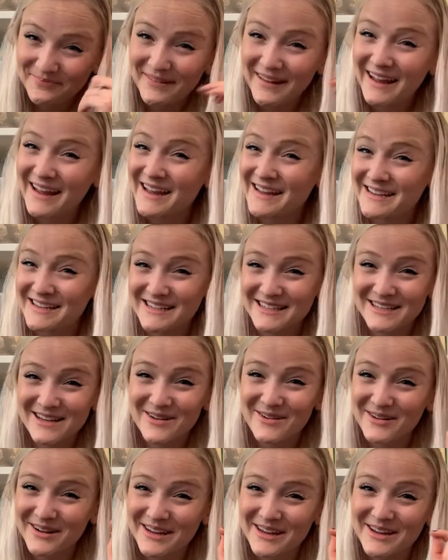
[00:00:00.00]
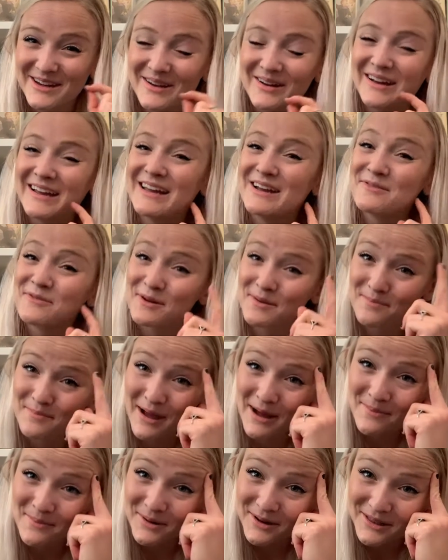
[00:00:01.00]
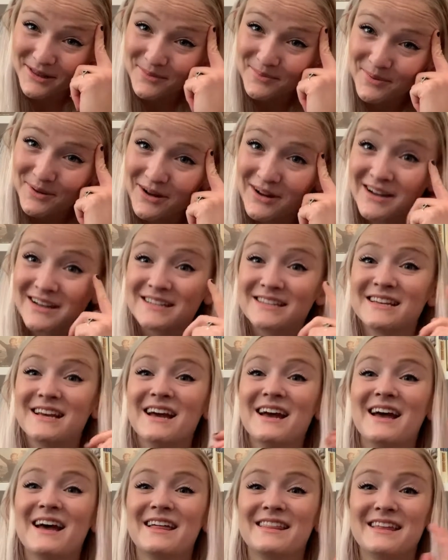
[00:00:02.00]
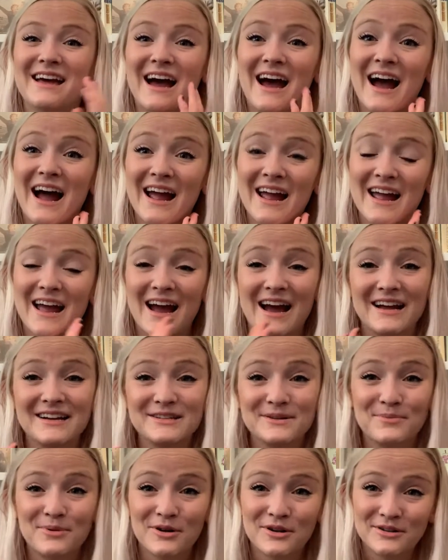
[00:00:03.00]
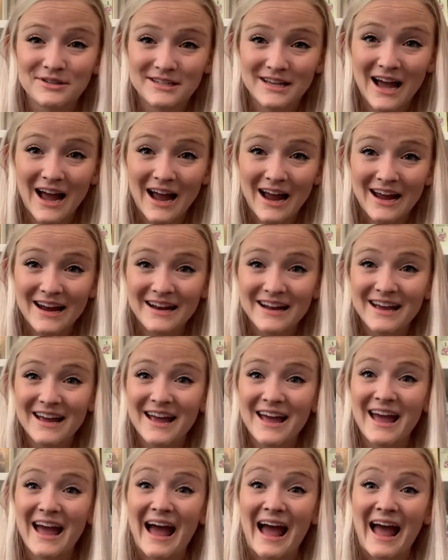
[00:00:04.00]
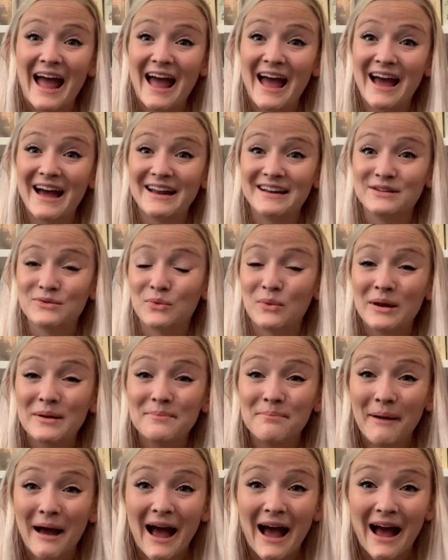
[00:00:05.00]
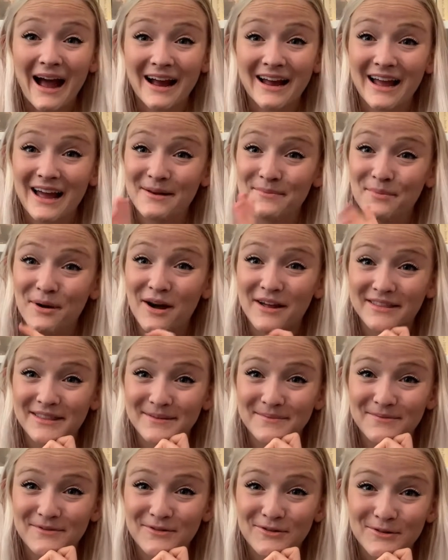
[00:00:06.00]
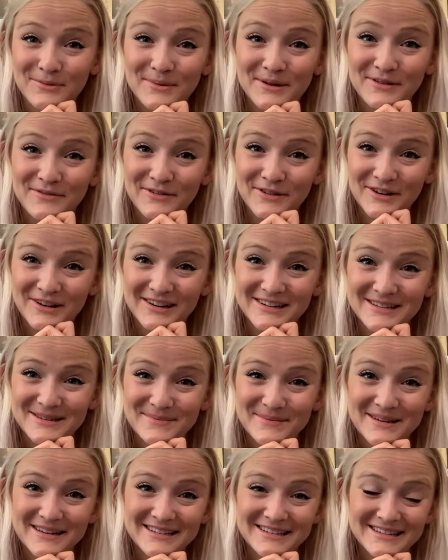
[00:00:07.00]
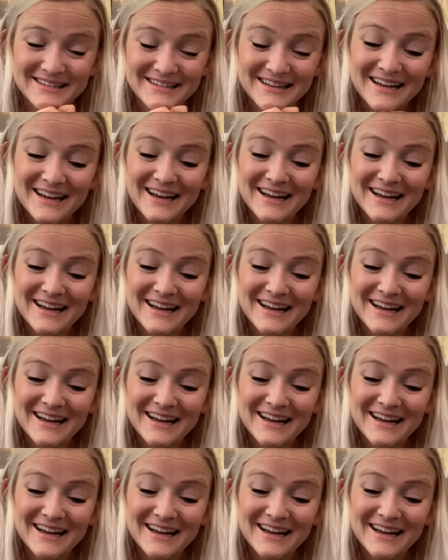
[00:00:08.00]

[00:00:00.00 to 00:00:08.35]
he's so cute, he remembered the books that I had to put aside and went back and bought them for me for Christmas.